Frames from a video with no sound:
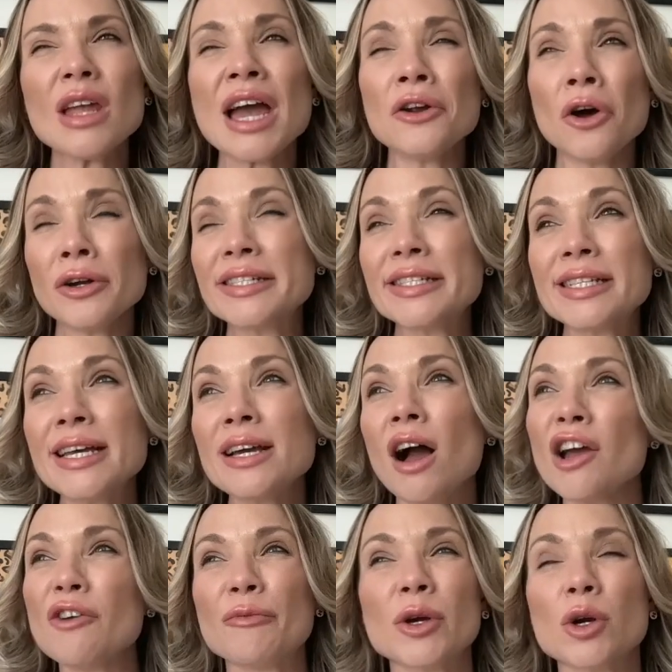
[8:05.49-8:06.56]
And honestly,
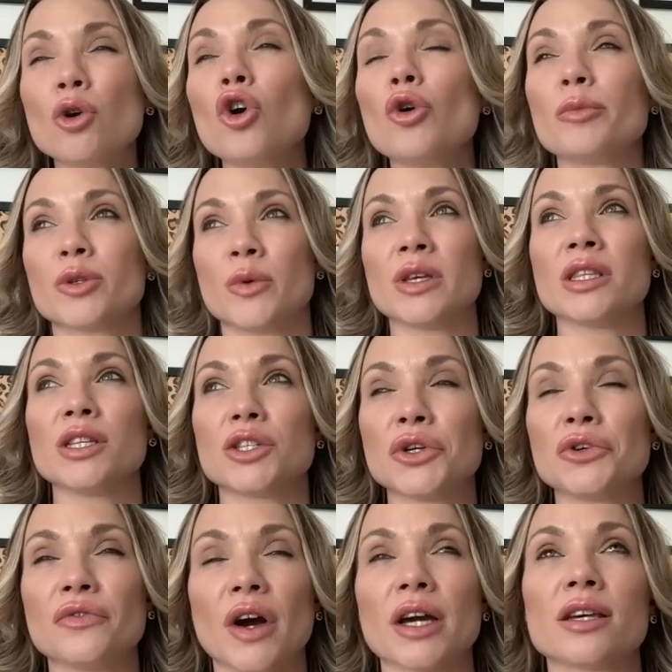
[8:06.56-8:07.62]
I have been caught between these
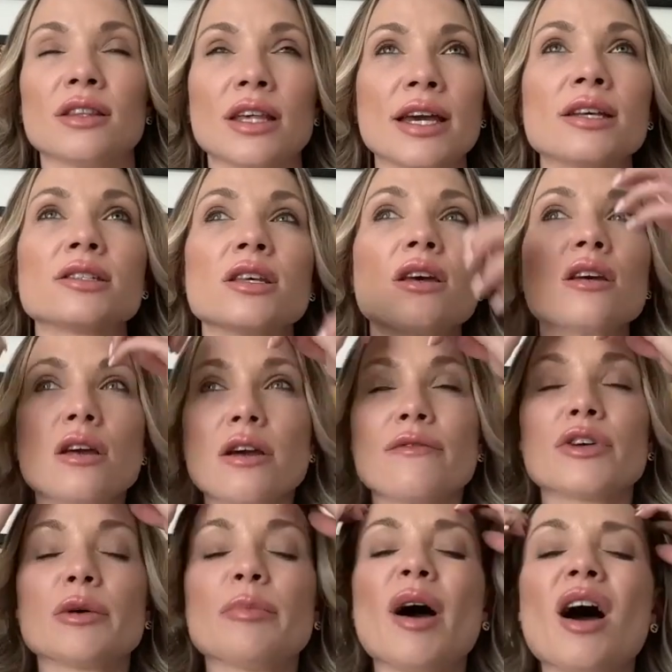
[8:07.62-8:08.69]
two fucking things
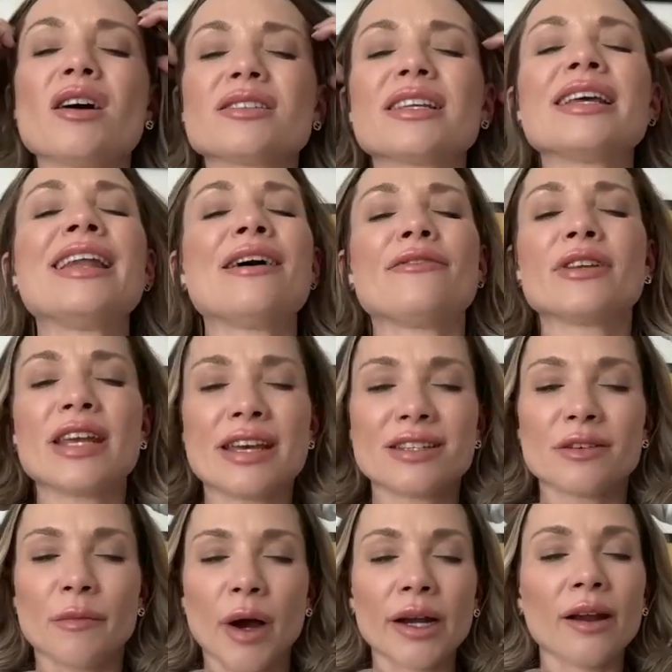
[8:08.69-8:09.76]
for the past 11
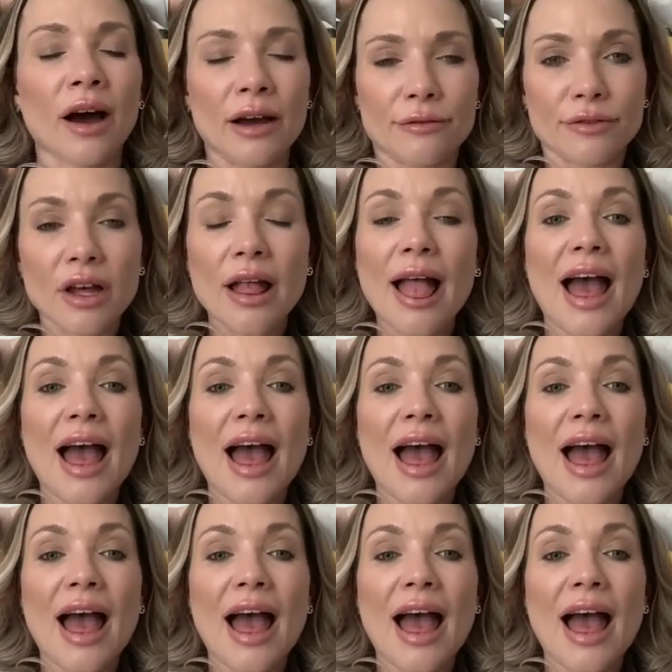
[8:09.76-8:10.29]
years of my life.